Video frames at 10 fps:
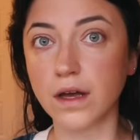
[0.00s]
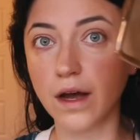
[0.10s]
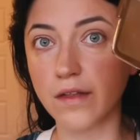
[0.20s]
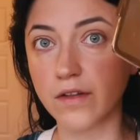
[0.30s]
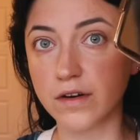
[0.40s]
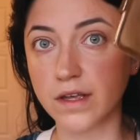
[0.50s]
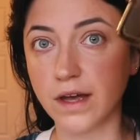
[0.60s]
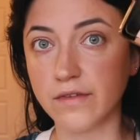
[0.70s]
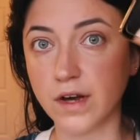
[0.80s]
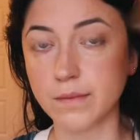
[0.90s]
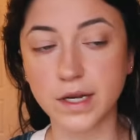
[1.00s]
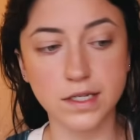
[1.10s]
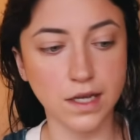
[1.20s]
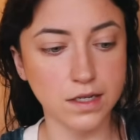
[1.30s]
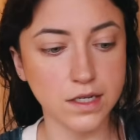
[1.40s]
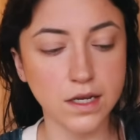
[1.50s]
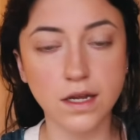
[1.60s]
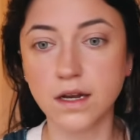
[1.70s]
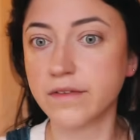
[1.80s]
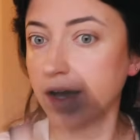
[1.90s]
I literally have not made a dent in it,
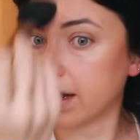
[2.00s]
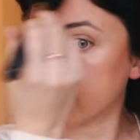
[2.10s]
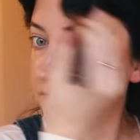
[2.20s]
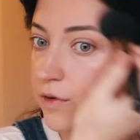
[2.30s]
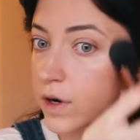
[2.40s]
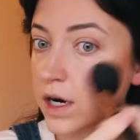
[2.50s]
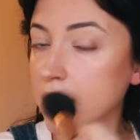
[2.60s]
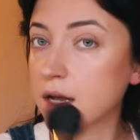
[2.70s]
and I've had it for